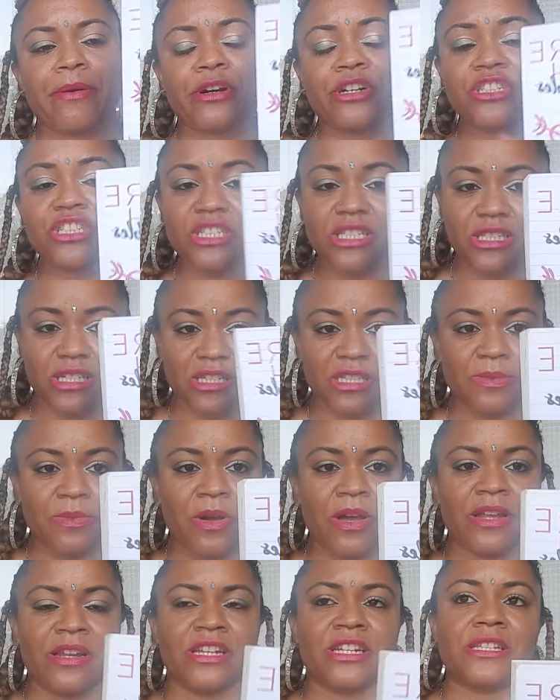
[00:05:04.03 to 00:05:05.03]
purchased this
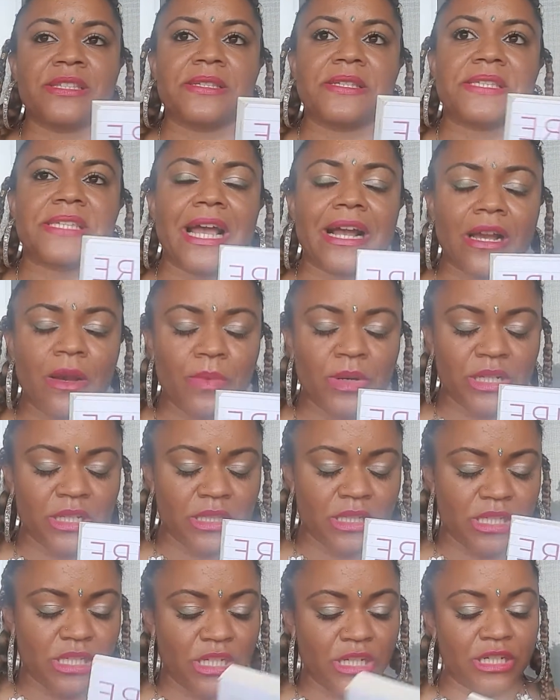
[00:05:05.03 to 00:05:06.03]
one, and it's the second one in
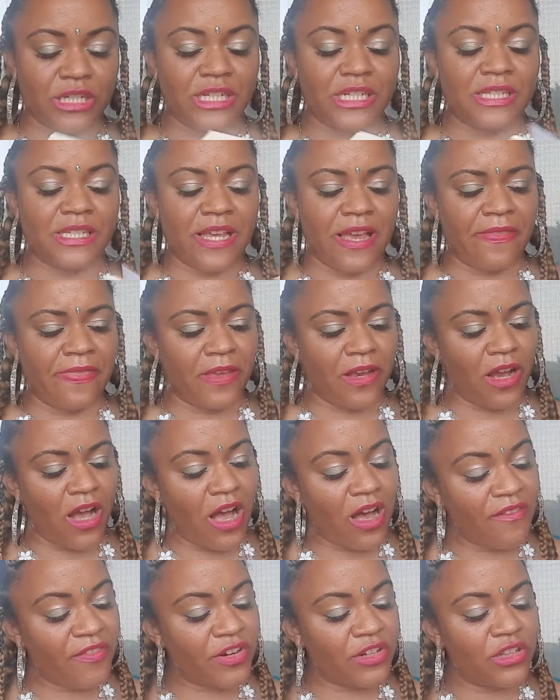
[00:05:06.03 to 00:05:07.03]
the series, and the
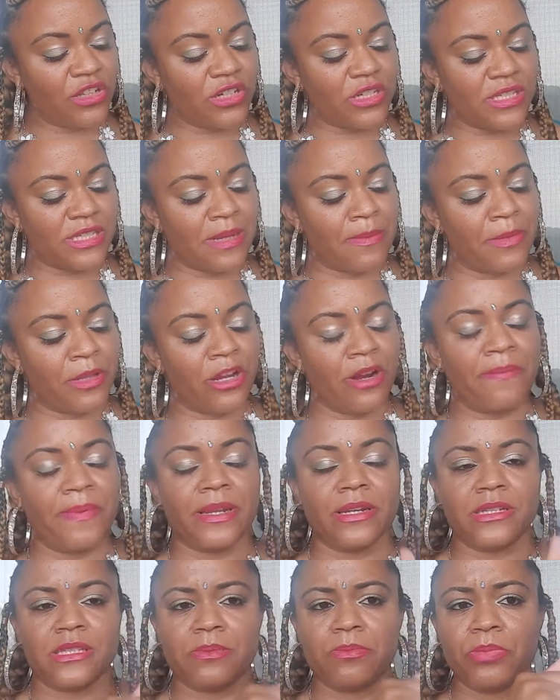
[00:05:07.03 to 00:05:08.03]
cover looks similar,
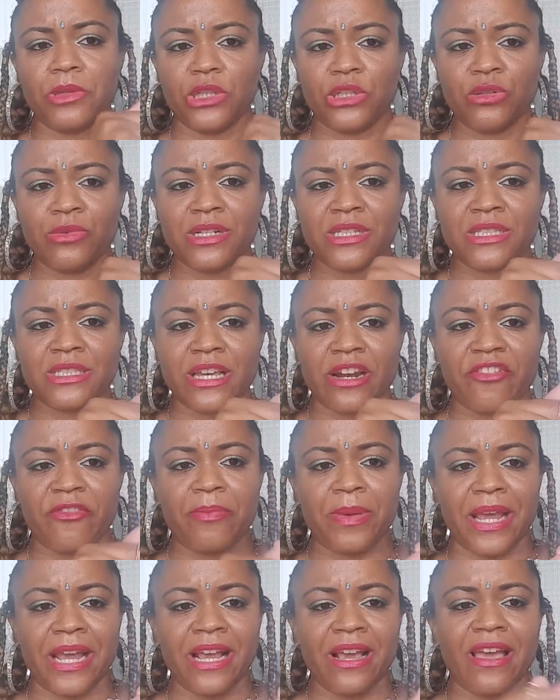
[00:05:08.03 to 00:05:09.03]
but it's blue instead of
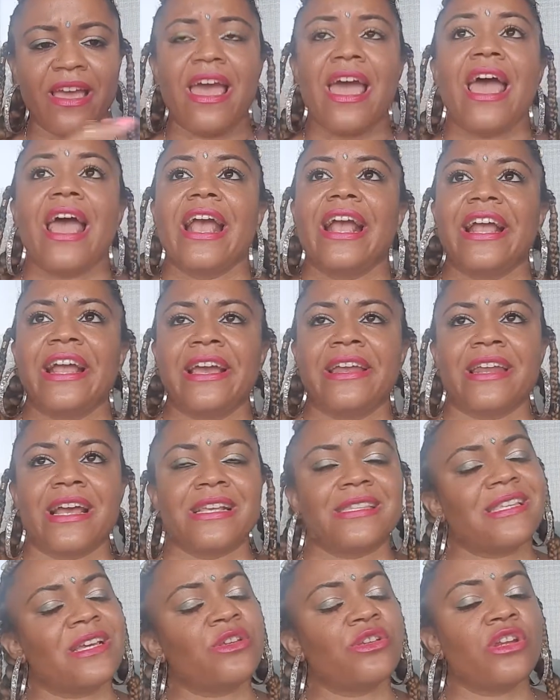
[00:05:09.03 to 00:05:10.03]
pink. And
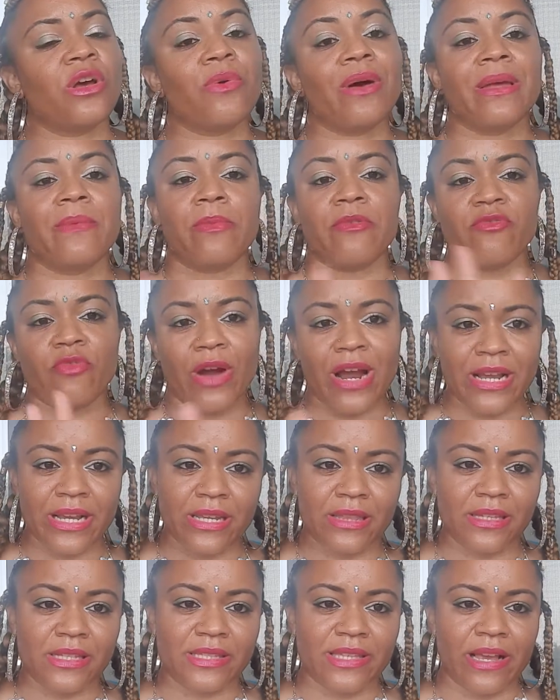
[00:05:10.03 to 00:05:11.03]
I said, you know what, before I
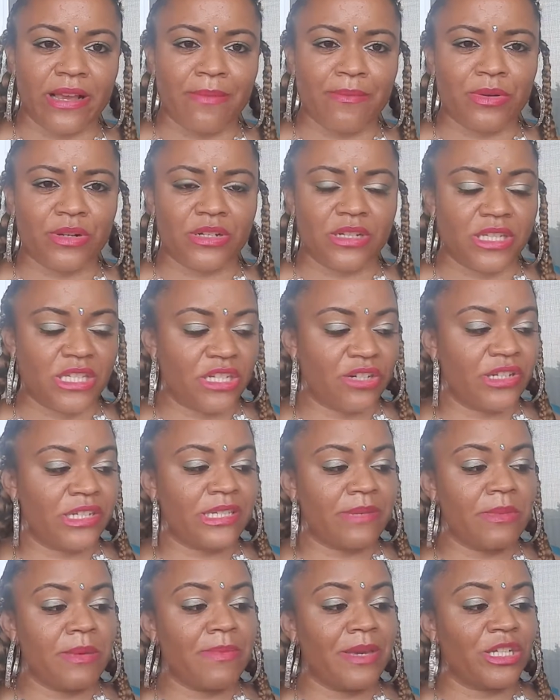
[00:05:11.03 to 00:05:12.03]
get the second book in the series,
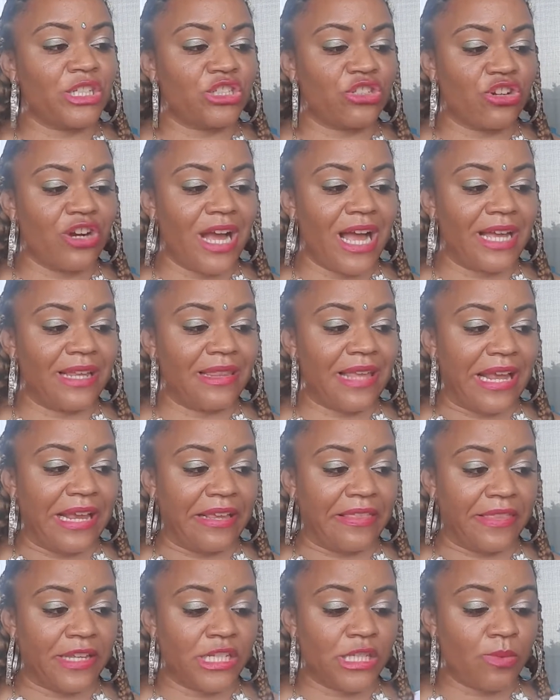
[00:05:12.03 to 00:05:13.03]
let me make sure I
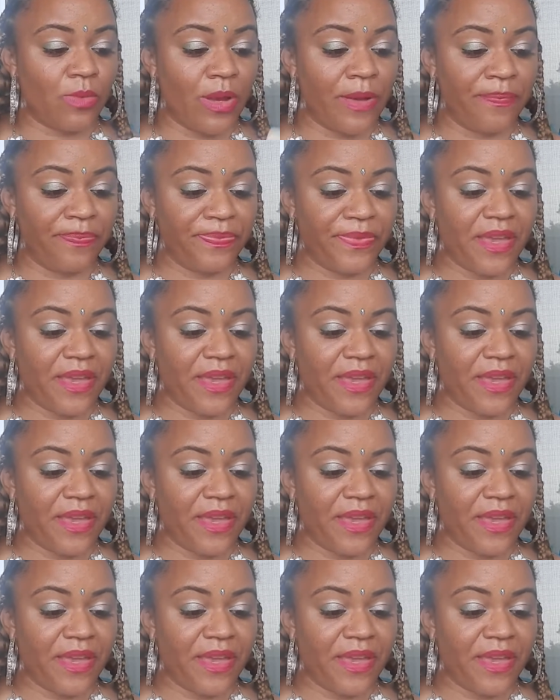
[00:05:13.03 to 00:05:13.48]
like this one.